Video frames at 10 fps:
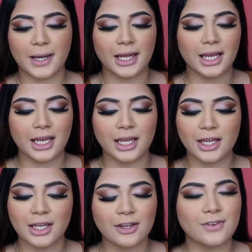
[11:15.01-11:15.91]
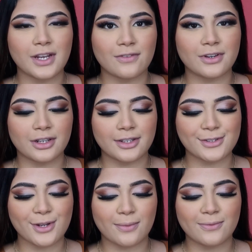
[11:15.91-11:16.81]
we never really stop with
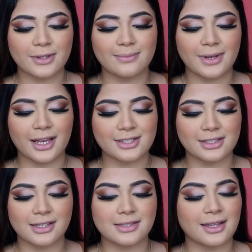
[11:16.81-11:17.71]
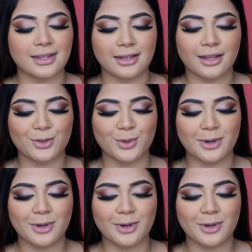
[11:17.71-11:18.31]
blush and there's nothing like too much blush.